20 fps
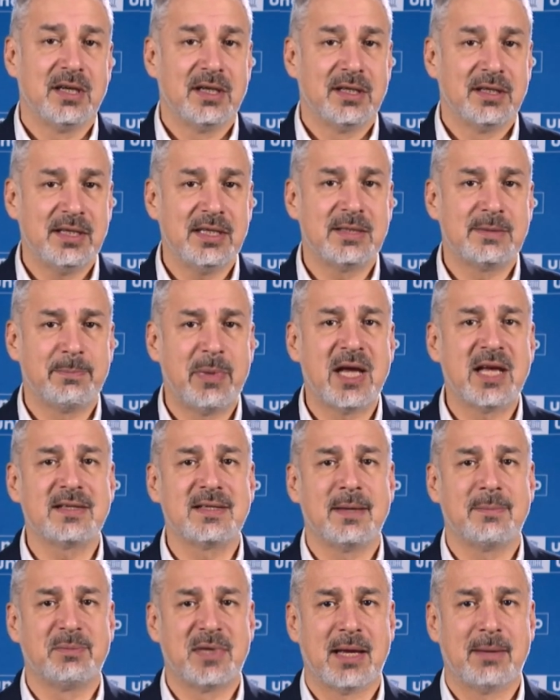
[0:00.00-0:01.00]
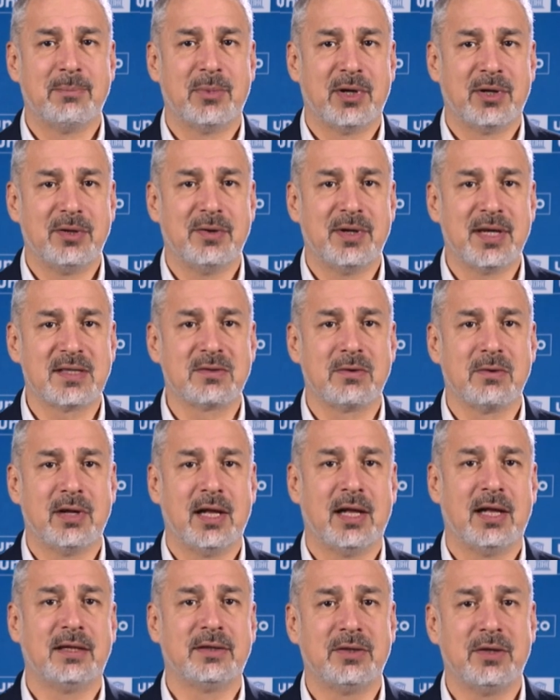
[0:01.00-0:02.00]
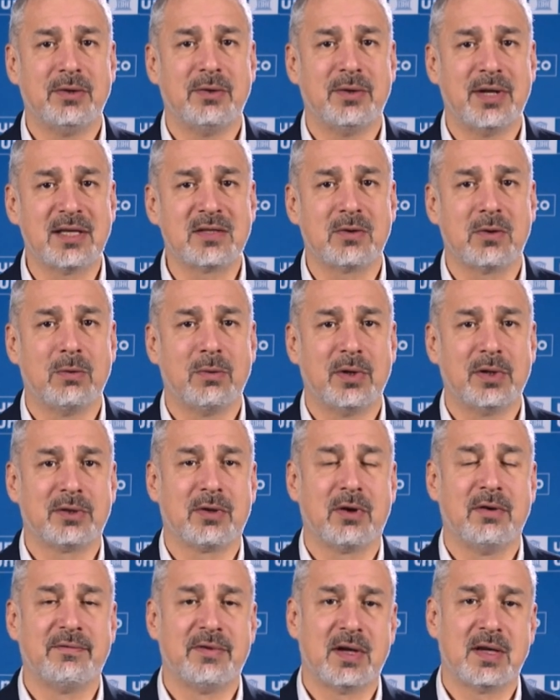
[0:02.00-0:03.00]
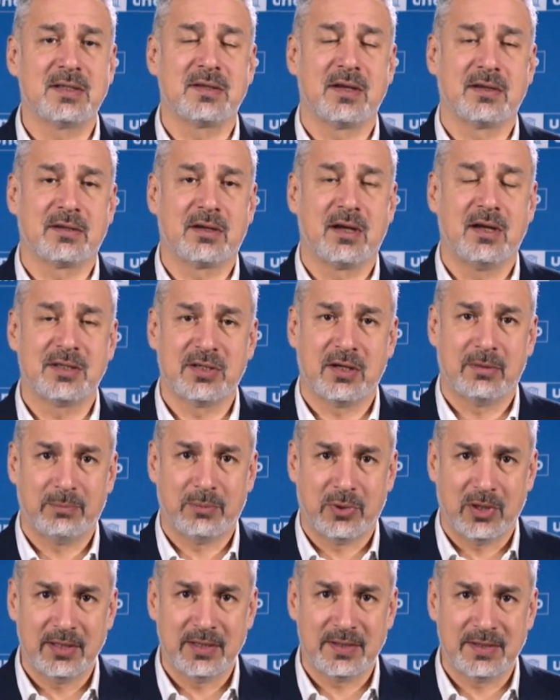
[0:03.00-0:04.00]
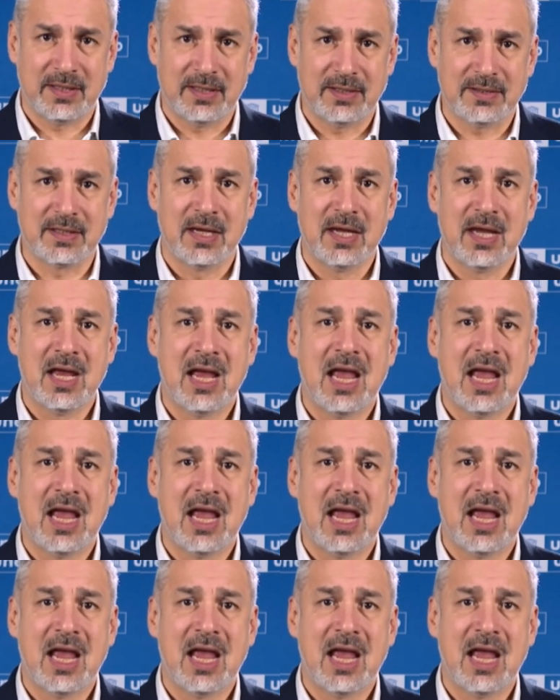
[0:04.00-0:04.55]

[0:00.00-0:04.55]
This past September, UNESCO held the UNESCO World Conference on Cultural Policies